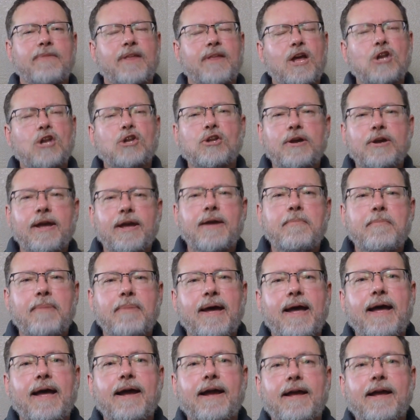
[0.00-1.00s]
Looking
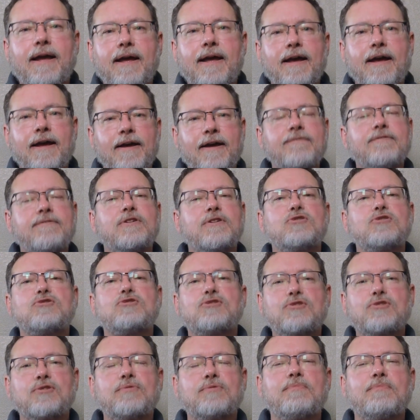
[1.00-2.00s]
back, I've
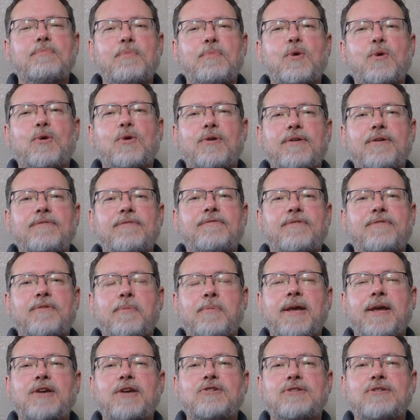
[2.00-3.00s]
consumed more
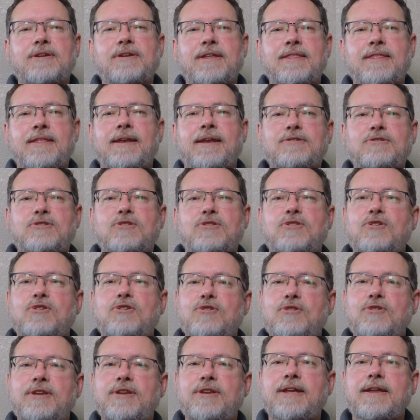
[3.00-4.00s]
information in the last
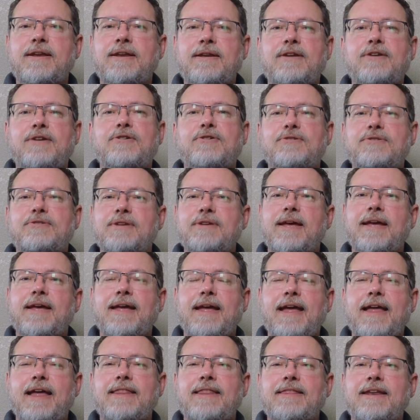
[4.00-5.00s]
13 years
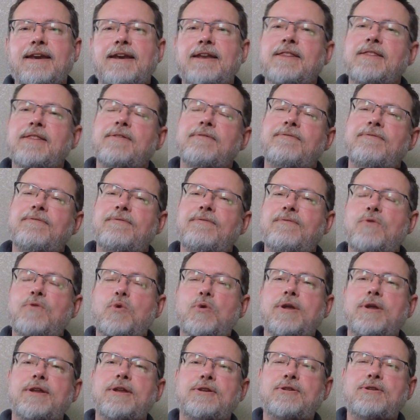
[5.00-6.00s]
than in the
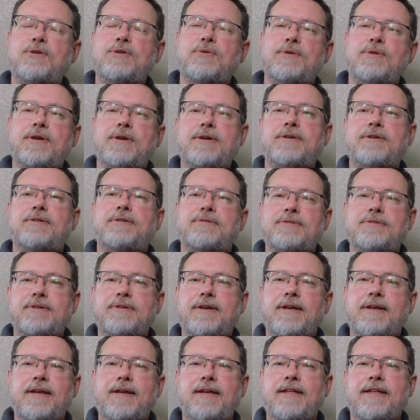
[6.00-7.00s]
42 years
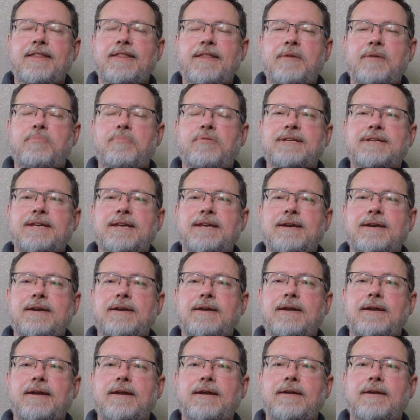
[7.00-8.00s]
that
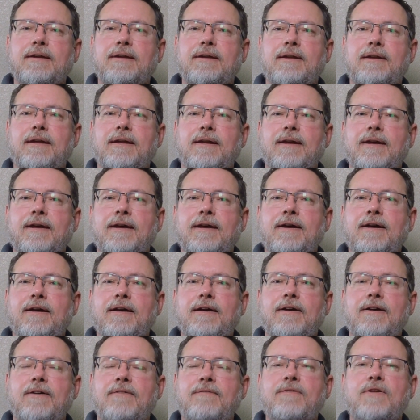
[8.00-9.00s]
preceded it.
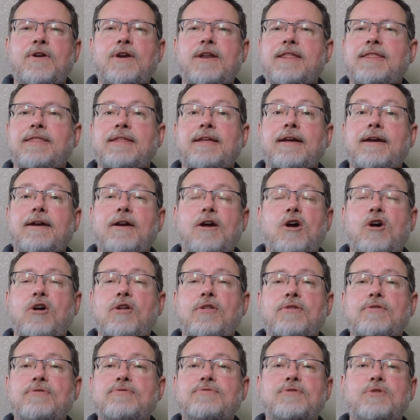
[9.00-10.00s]
Funny thing, all
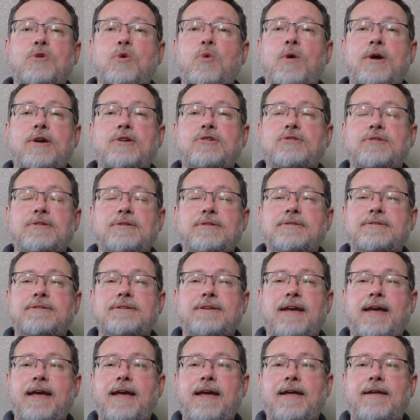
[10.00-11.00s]
those questions
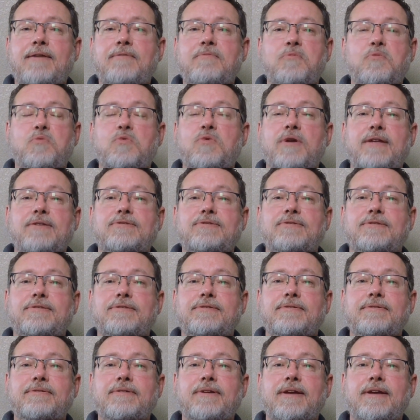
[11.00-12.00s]
I had were
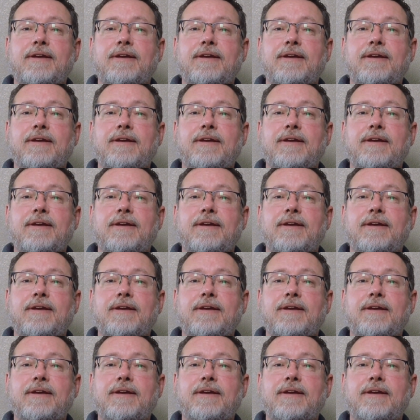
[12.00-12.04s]
answered.